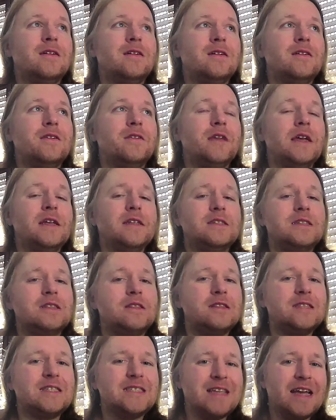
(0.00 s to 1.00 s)
They
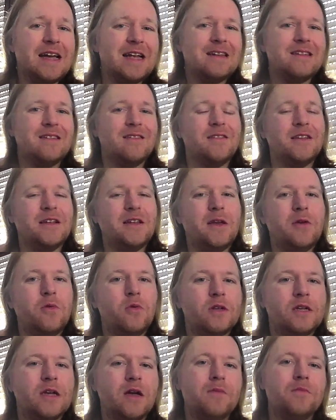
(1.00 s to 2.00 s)
said that he
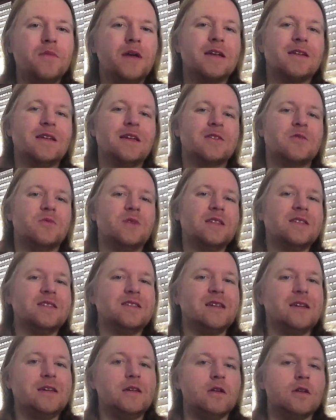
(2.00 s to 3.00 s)
would come back next
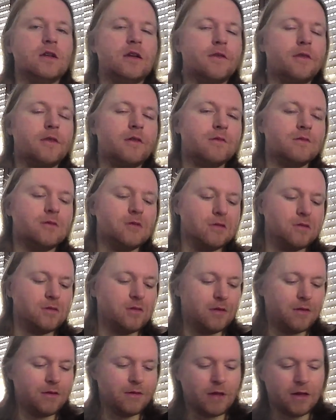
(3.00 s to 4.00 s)
Wednesday, and
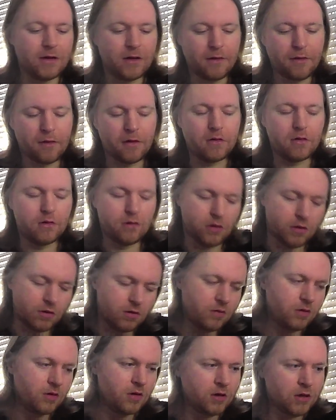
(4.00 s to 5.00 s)
then I thought,
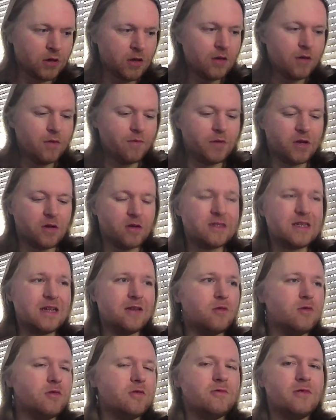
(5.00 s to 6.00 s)
because I
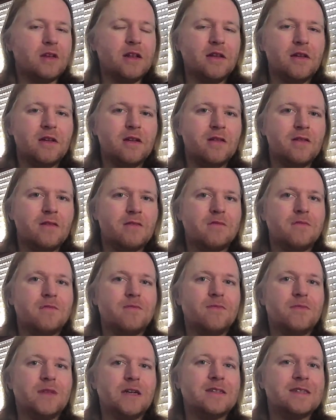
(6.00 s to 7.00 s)
don't really,
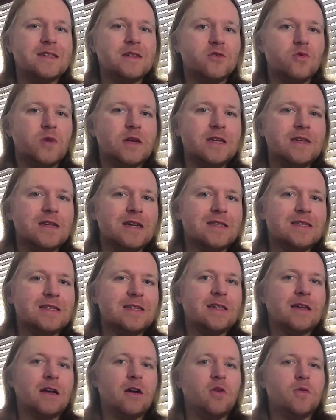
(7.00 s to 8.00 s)
until
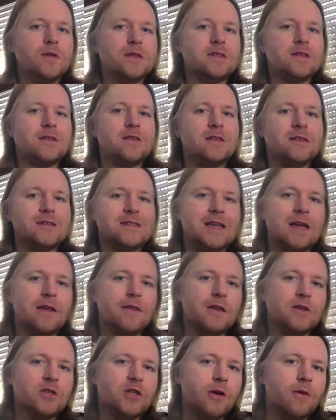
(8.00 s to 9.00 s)
2019, I always said
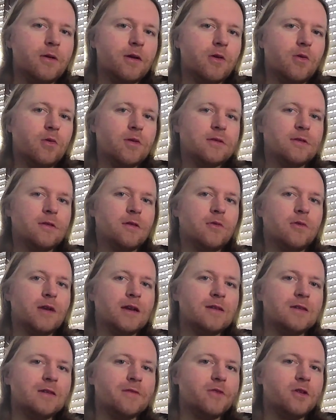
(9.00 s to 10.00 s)
that Jericho was the
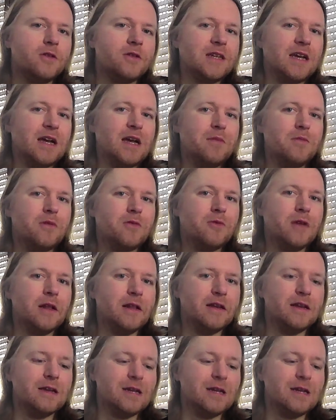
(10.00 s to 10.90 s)
greatest of all time, but really,